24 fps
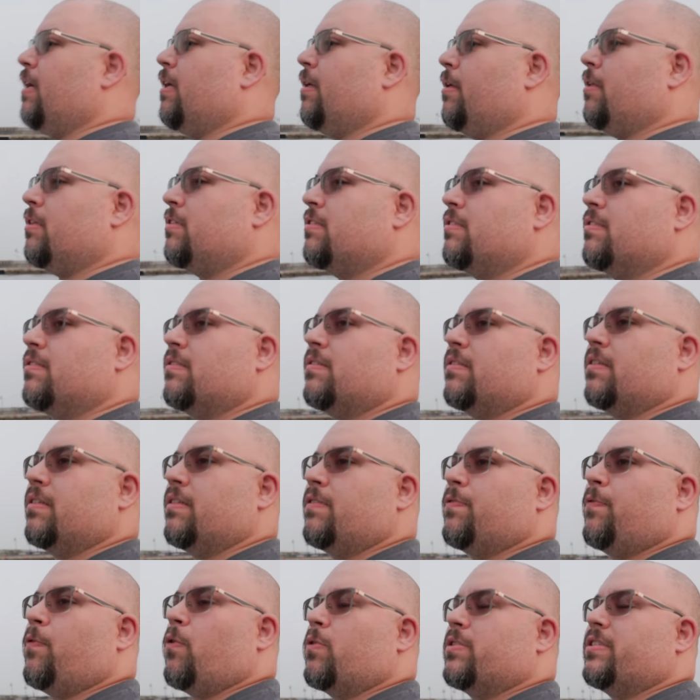It's
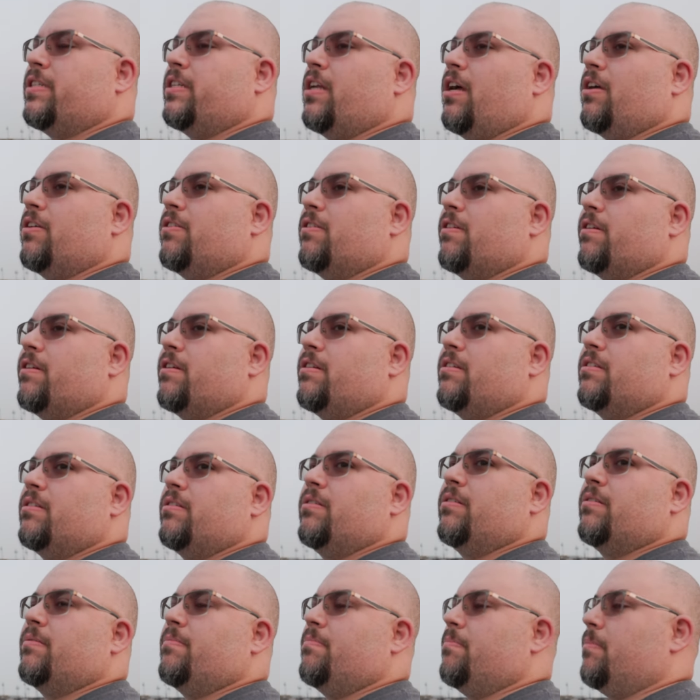it's 1400
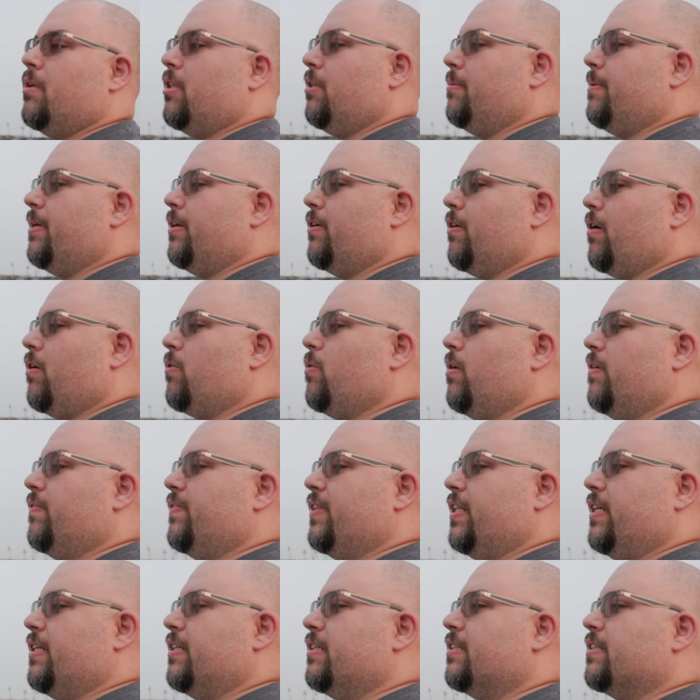millimeter
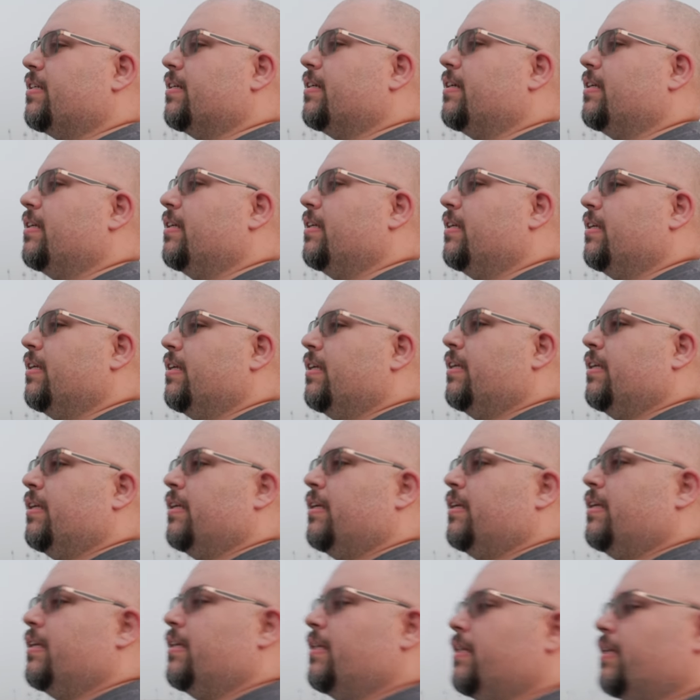equivalent.
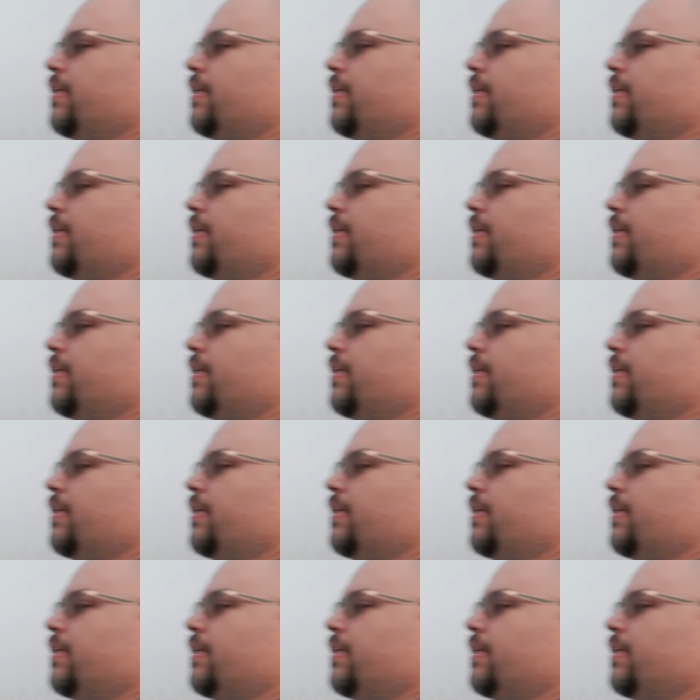Bro.